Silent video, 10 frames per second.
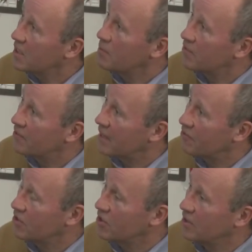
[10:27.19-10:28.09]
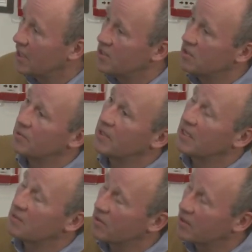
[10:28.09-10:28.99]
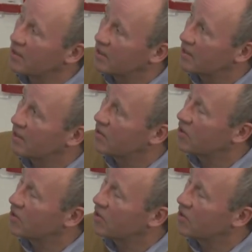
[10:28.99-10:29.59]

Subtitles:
about for the afternoon, and you talk